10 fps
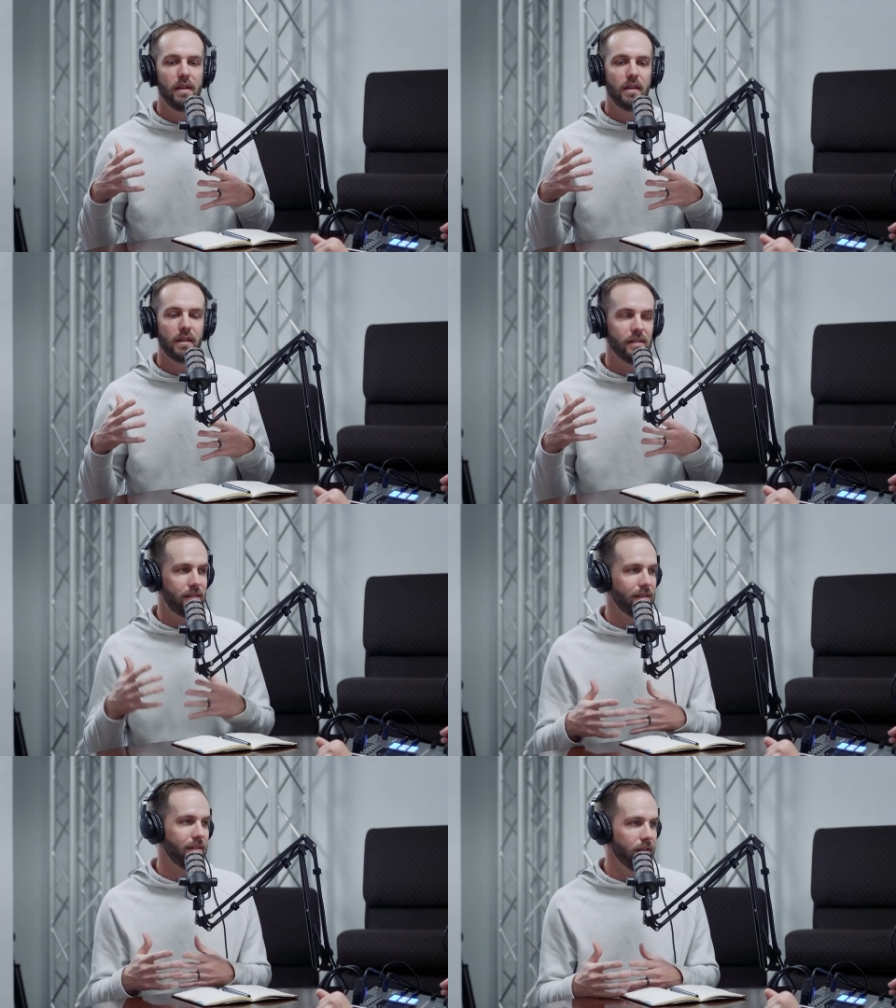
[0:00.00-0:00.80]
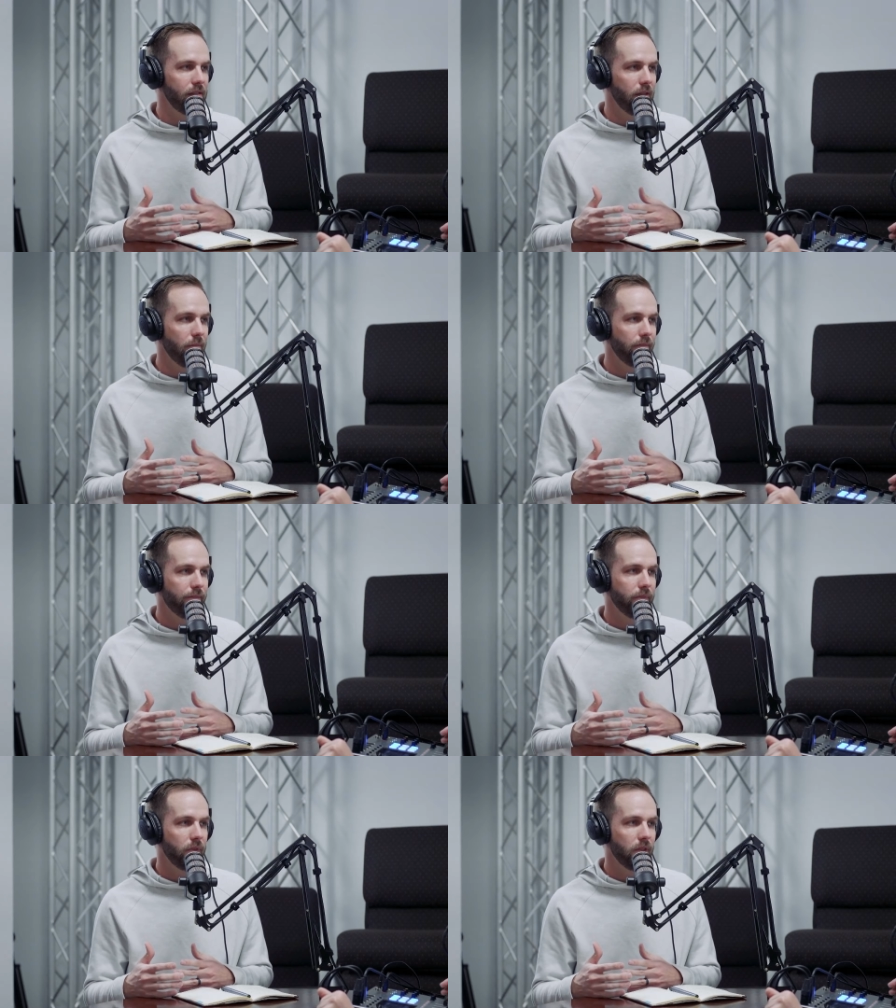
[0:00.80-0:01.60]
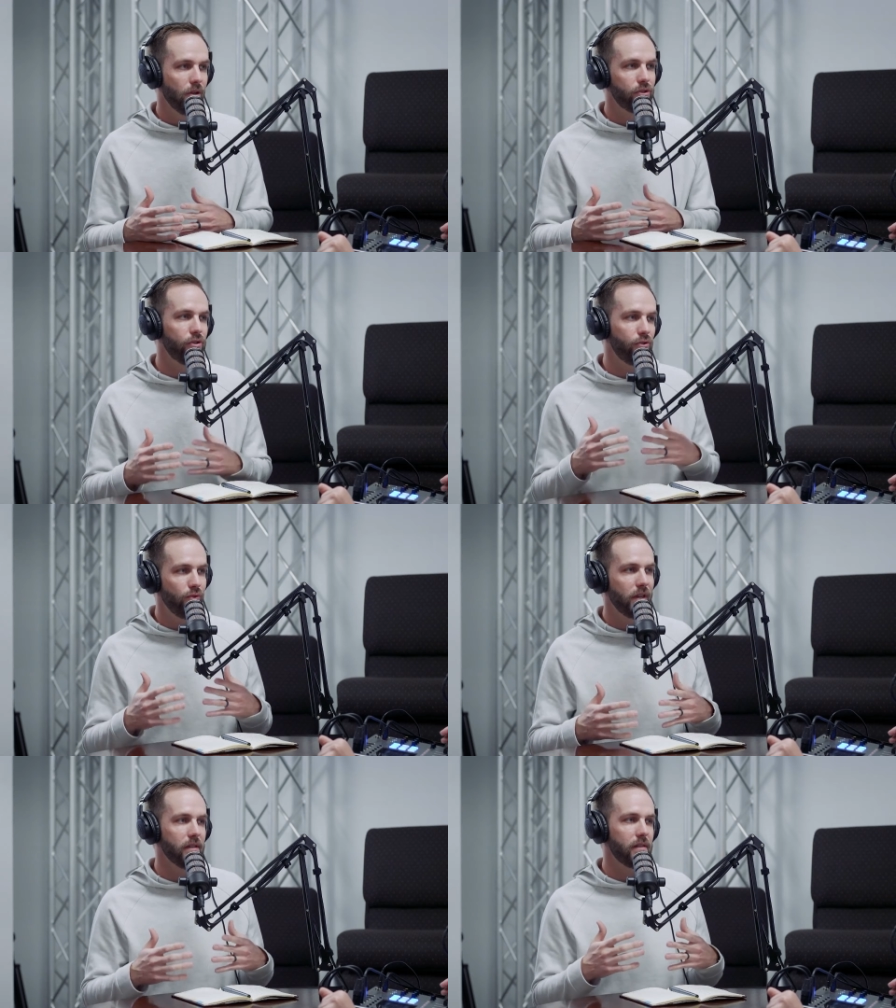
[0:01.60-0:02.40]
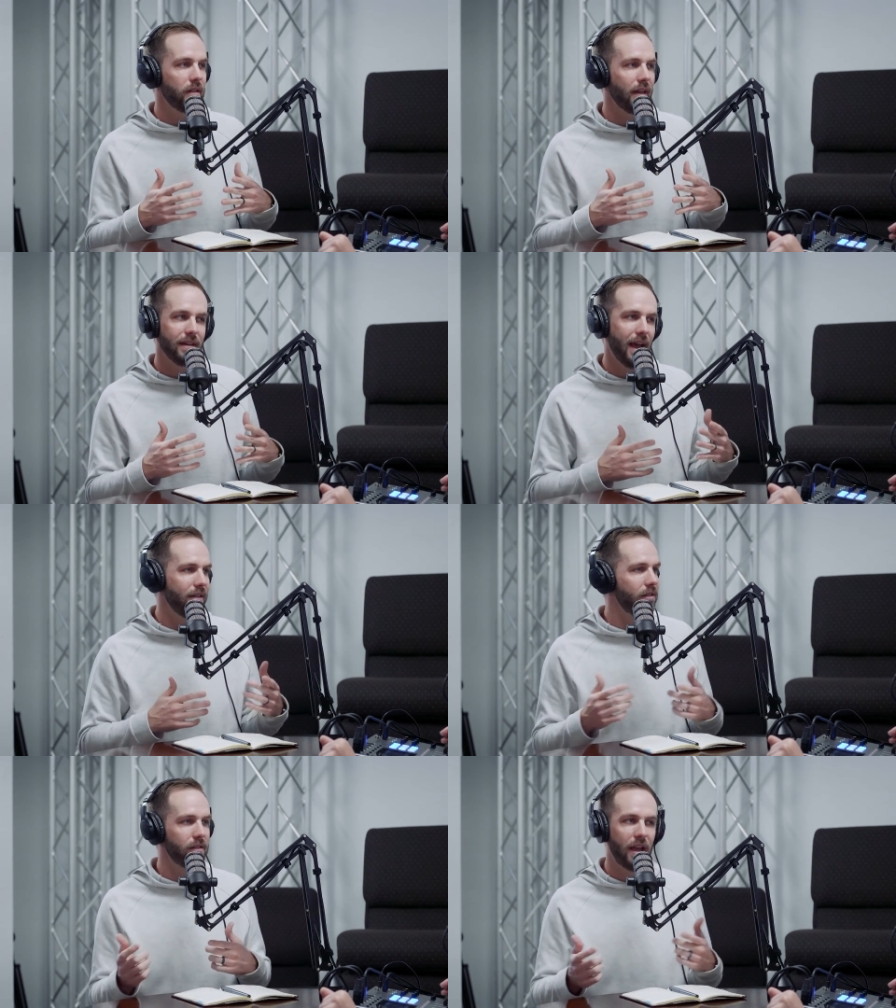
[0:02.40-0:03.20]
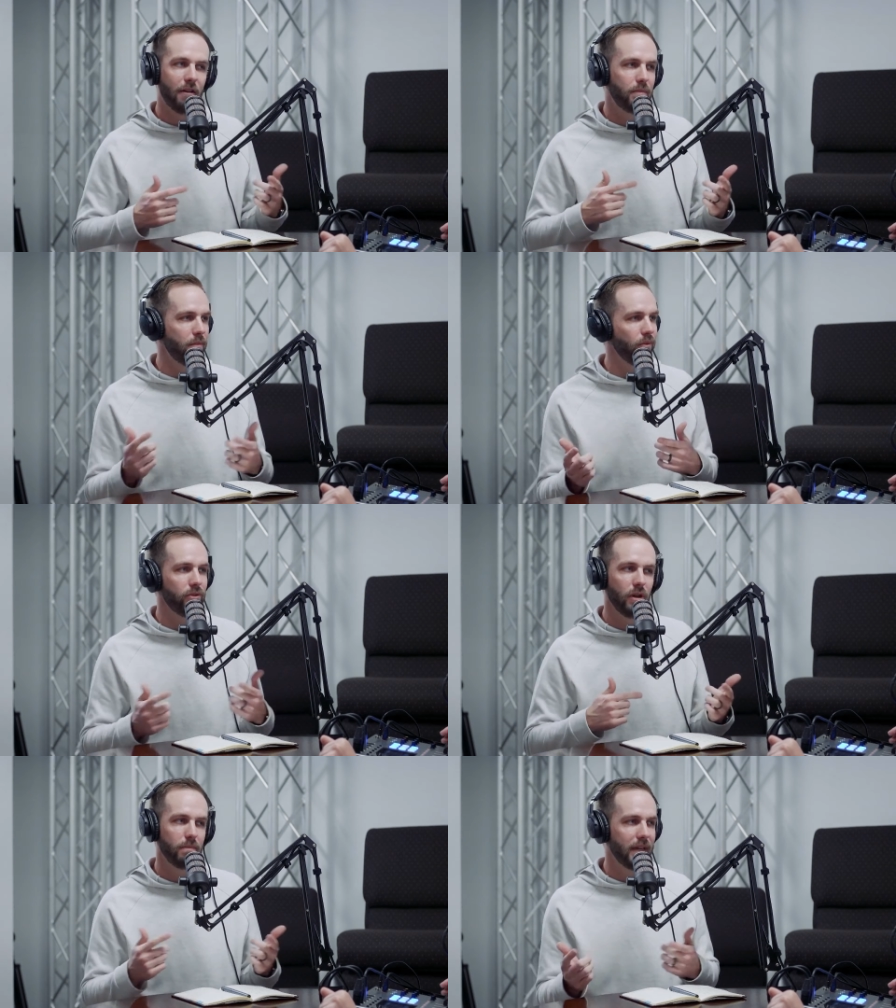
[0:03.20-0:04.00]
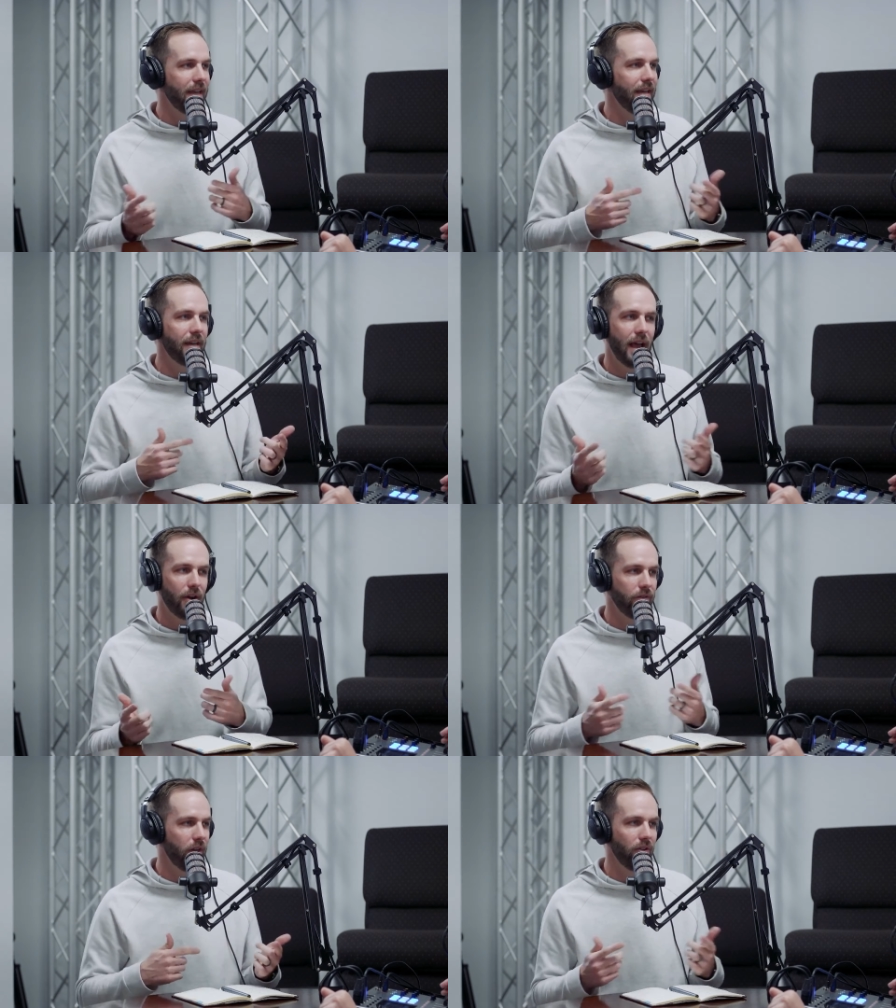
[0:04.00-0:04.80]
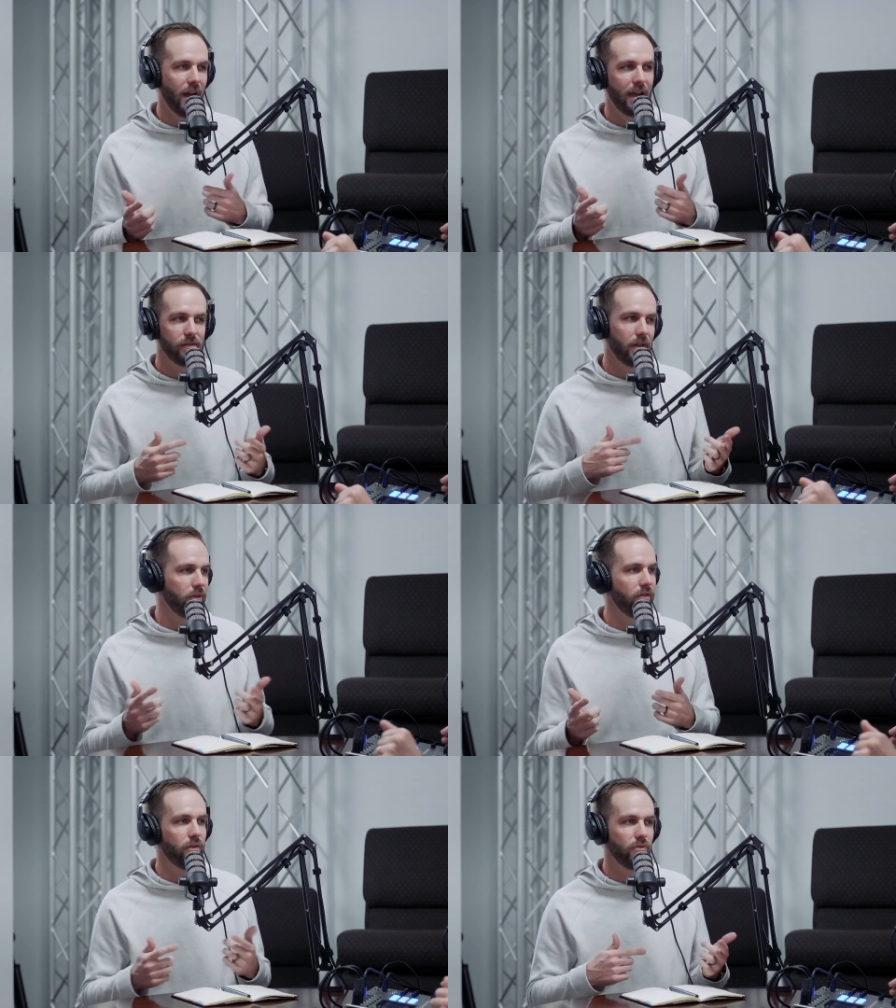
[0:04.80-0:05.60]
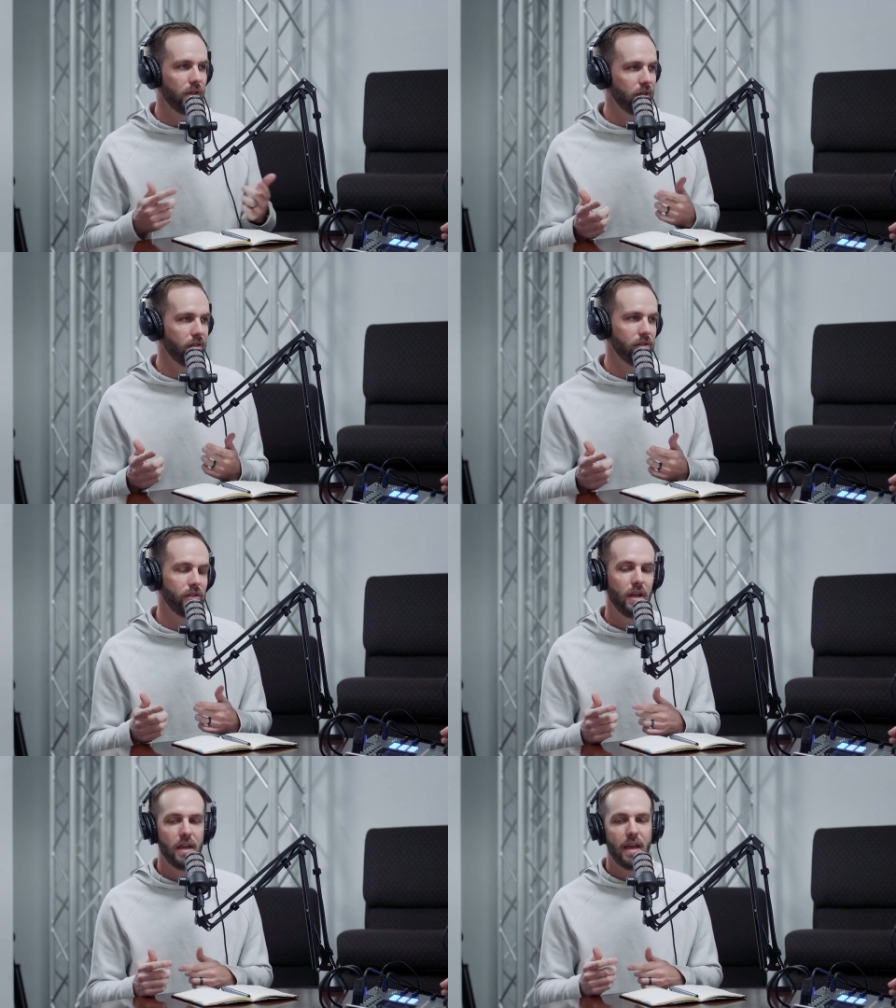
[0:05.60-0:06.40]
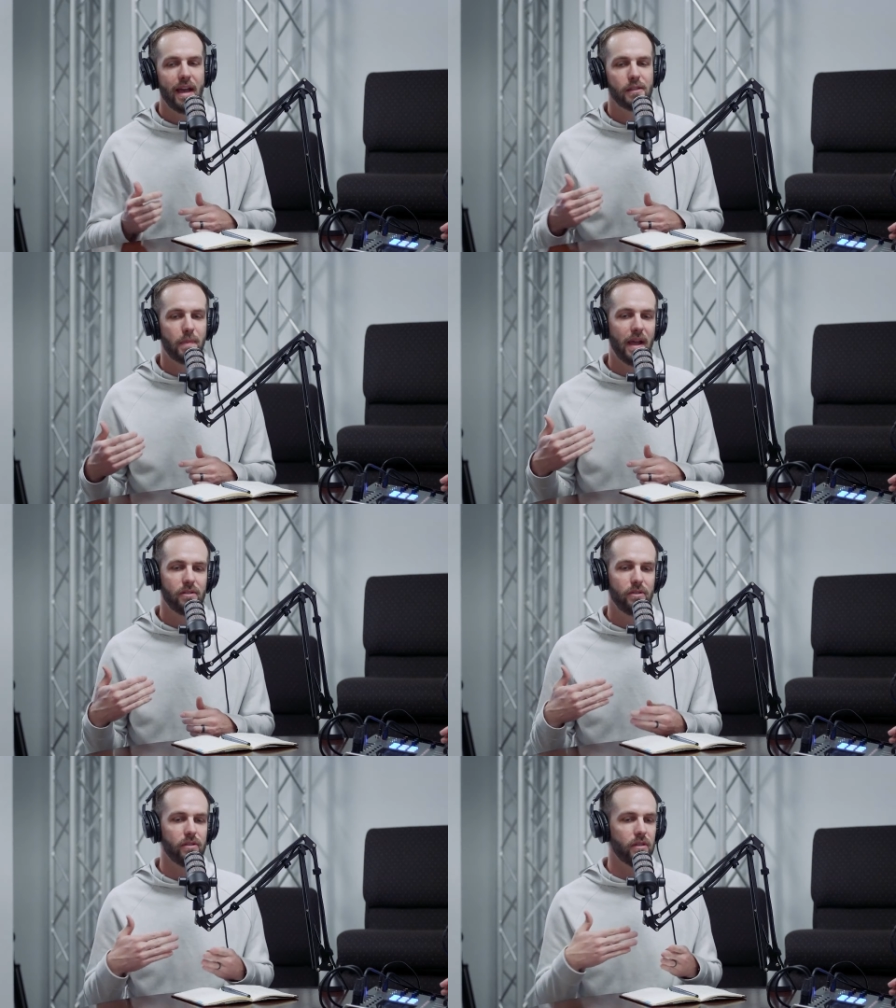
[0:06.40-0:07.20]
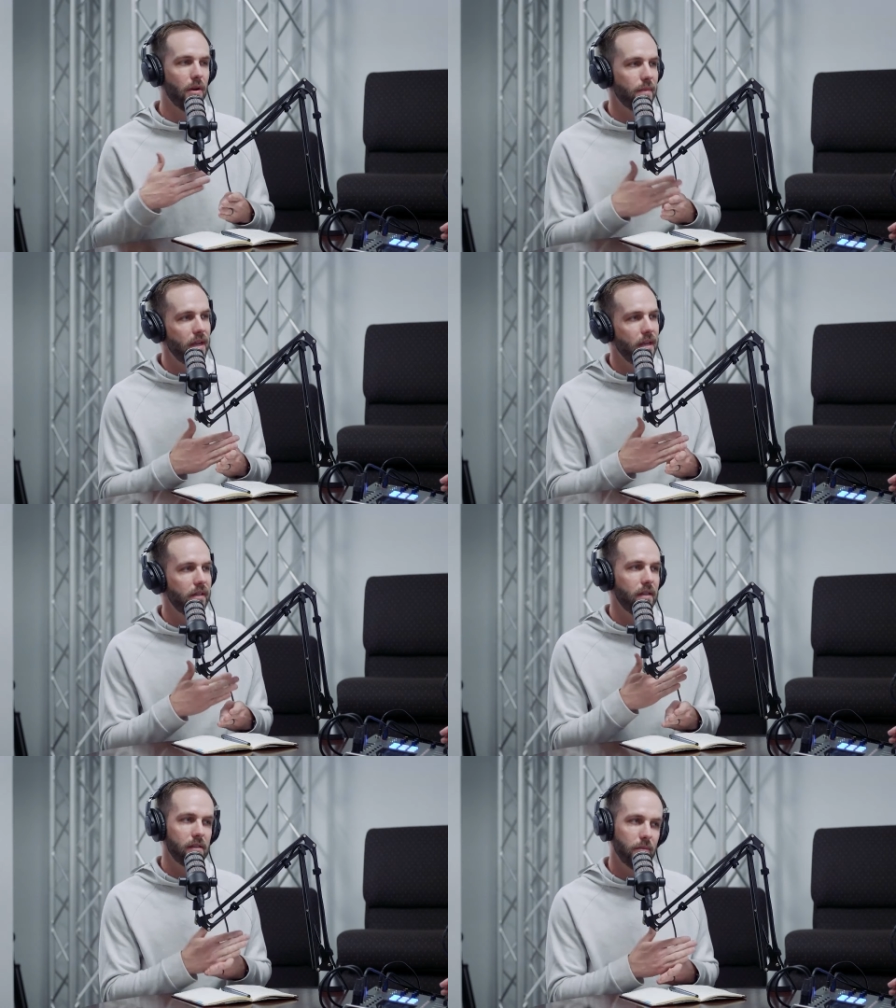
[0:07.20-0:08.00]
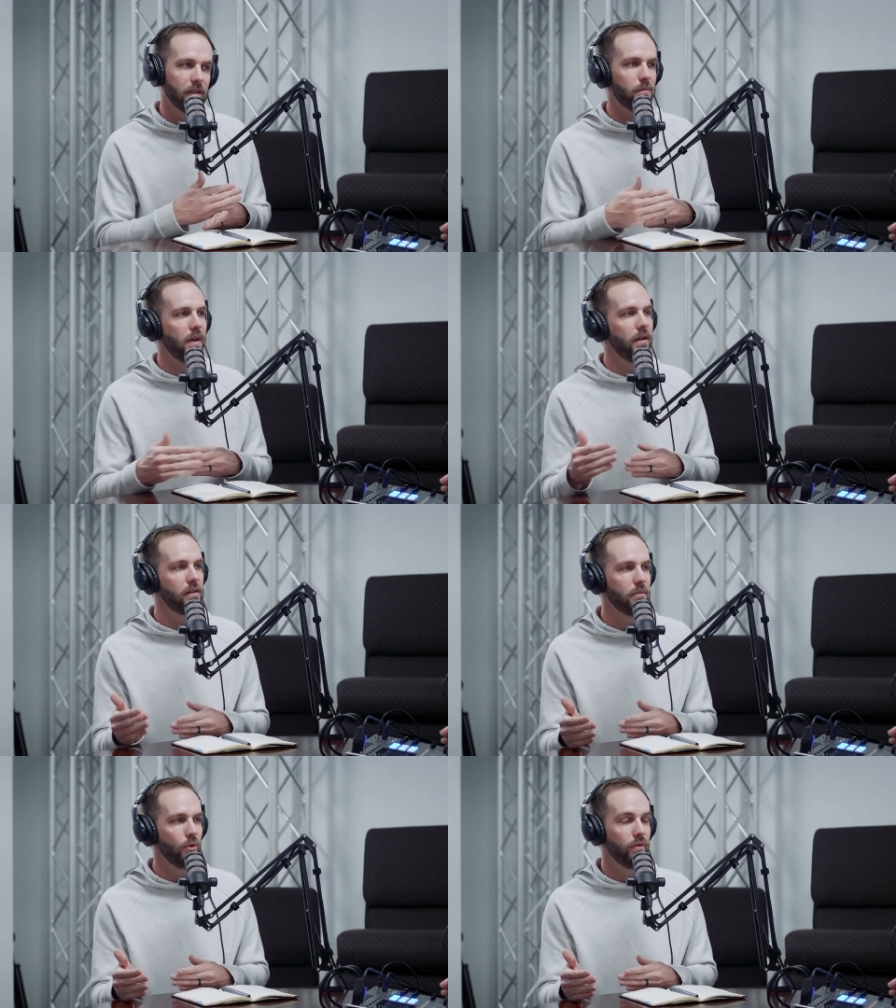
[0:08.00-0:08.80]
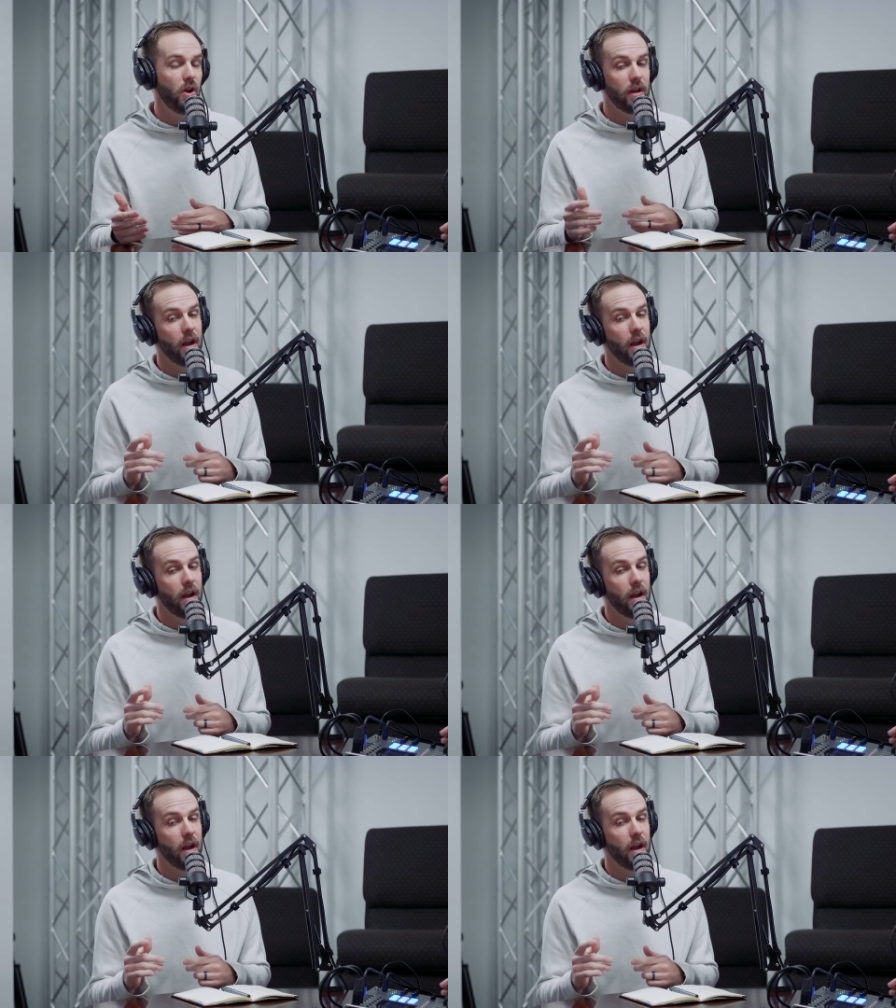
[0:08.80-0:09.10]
consistency. Those students cannot just have people jumping in and out of their lives every few years as pastors come in, get some experience, and move on.